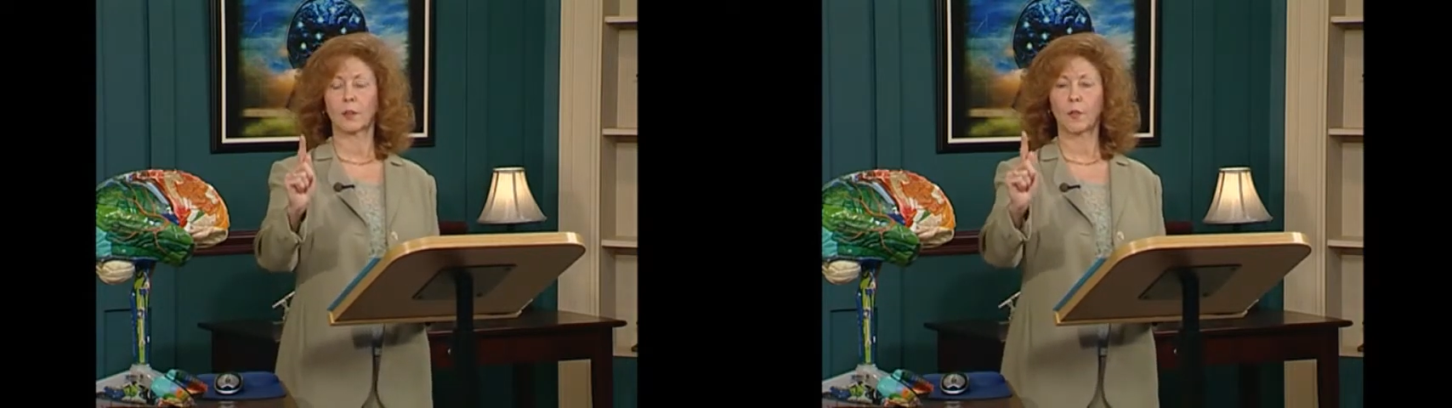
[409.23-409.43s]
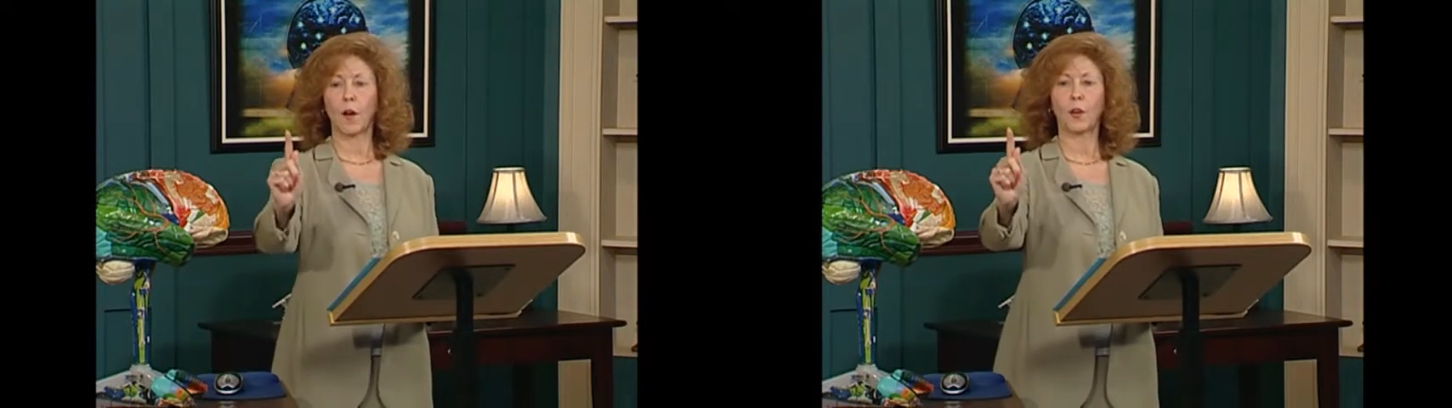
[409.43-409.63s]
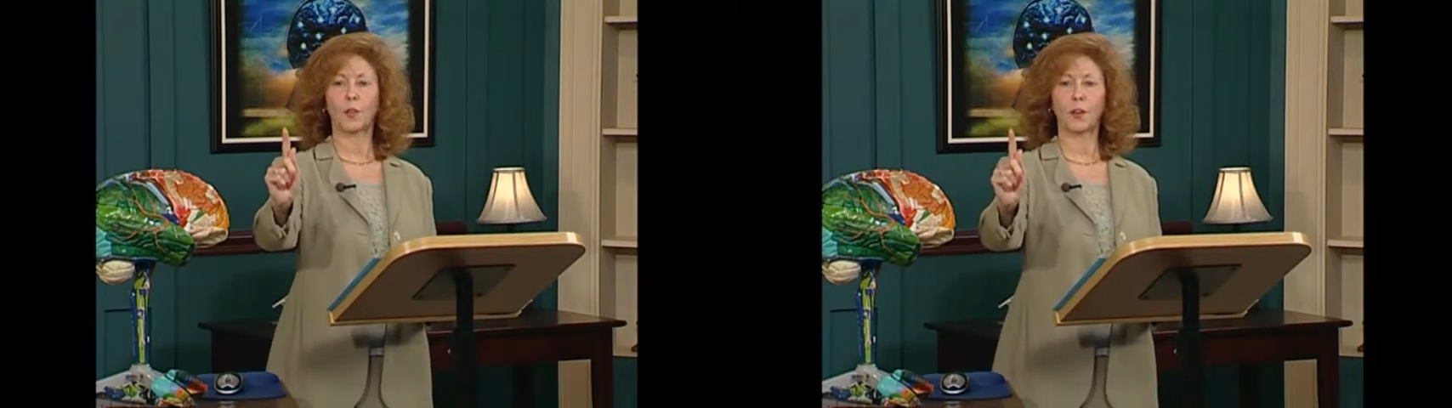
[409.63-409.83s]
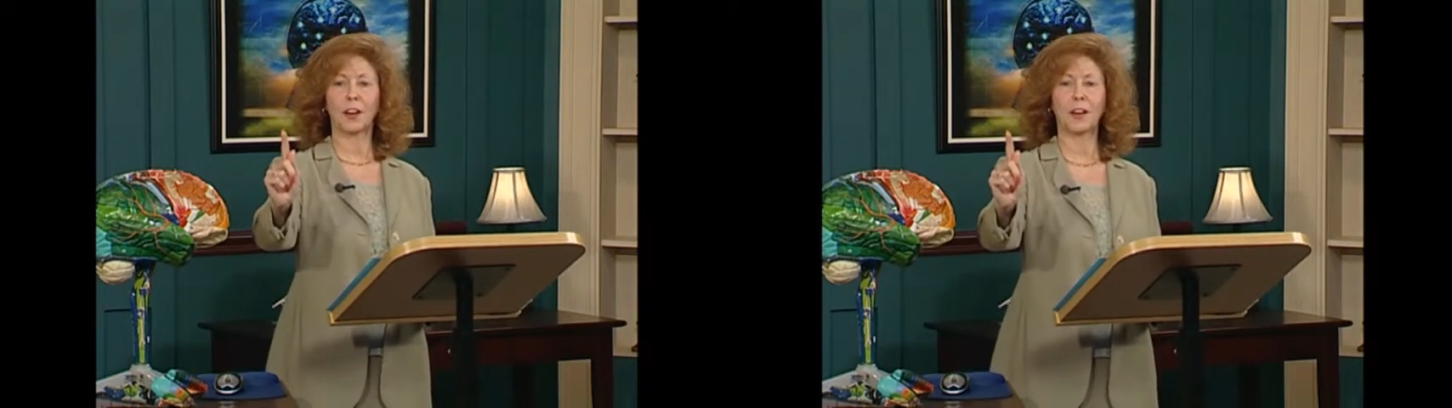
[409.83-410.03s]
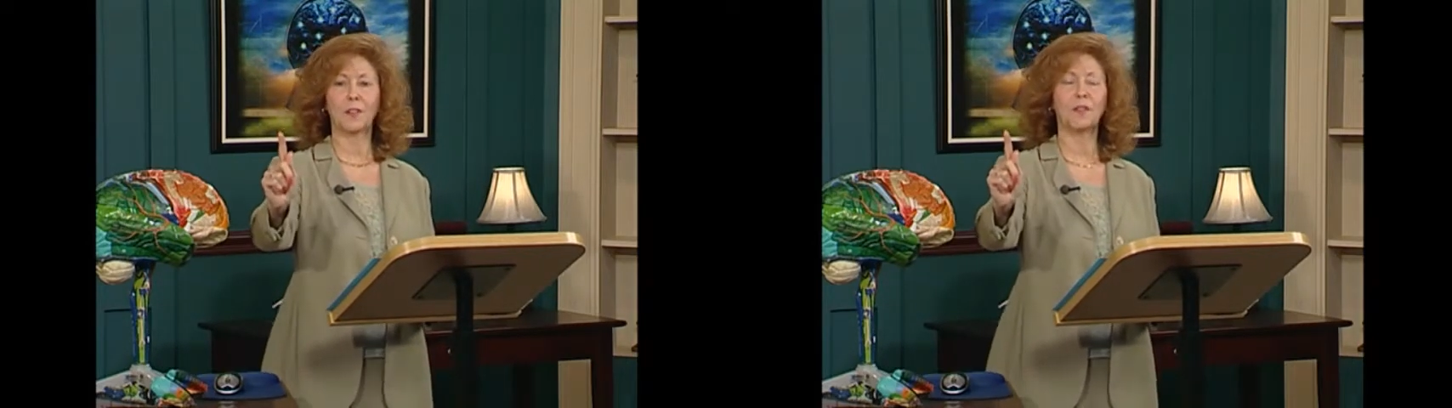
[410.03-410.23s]
farther
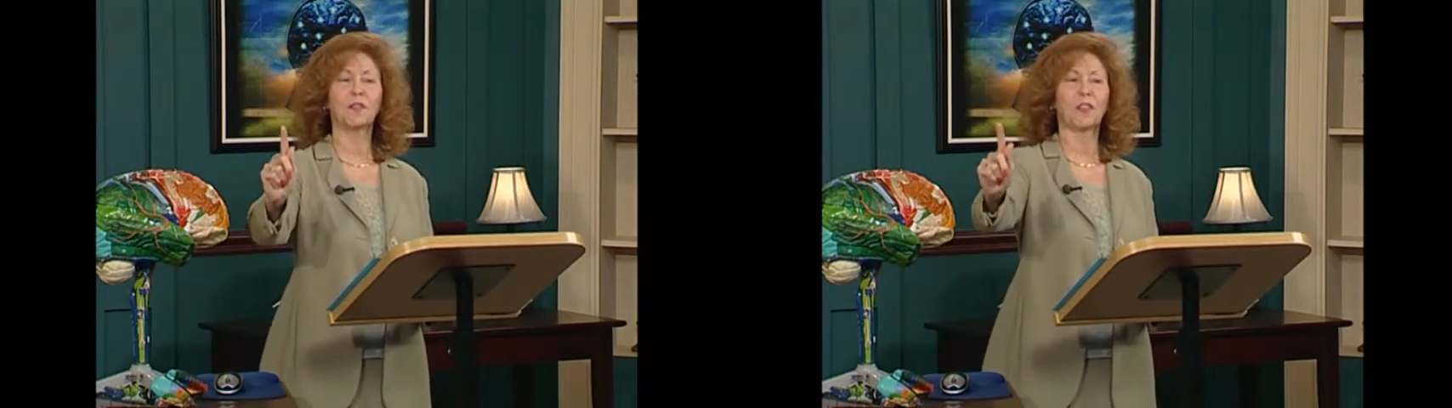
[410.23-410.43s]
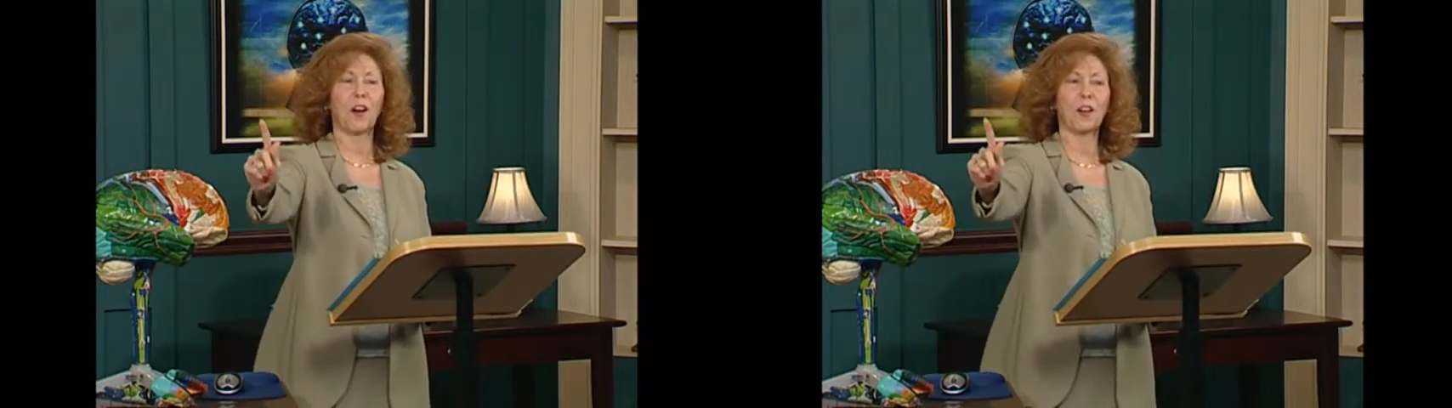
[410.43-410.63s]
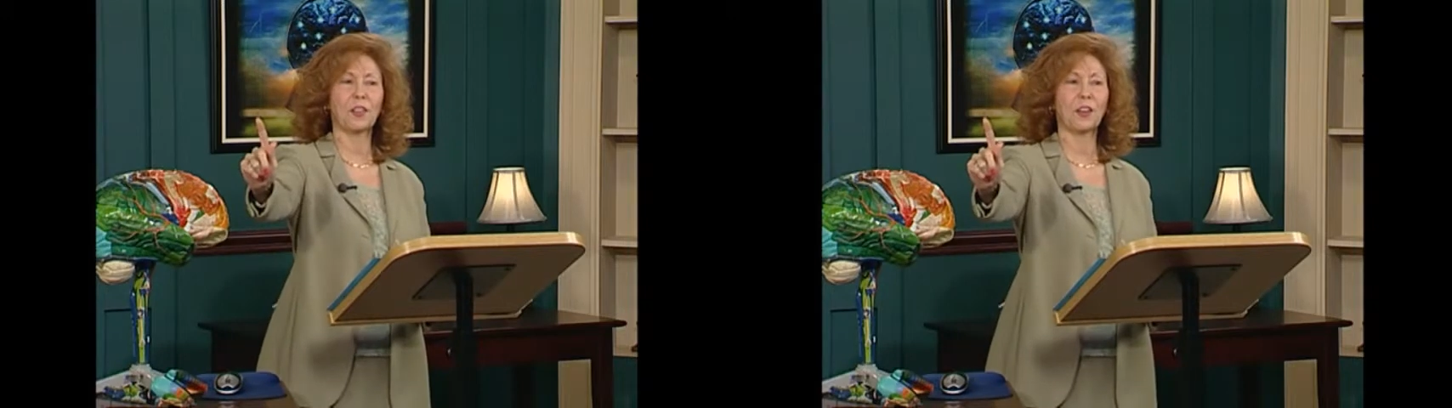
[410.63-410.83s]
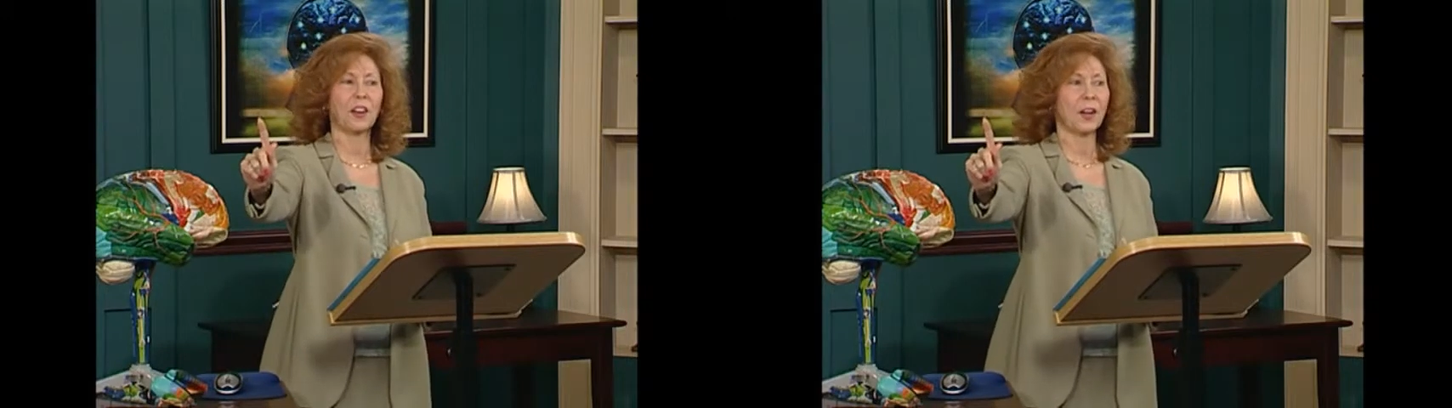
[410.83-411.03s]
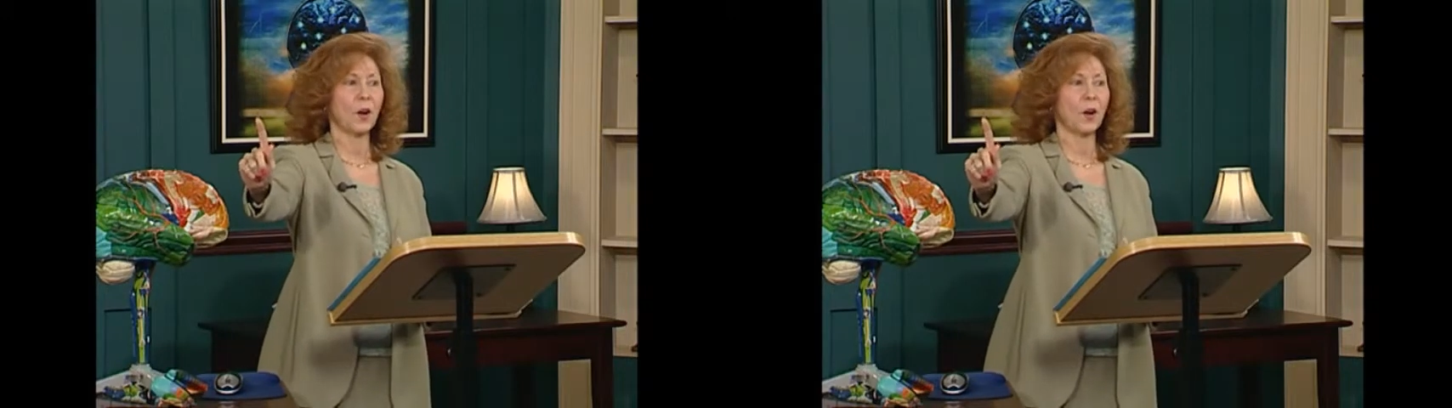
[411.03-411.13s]
and farther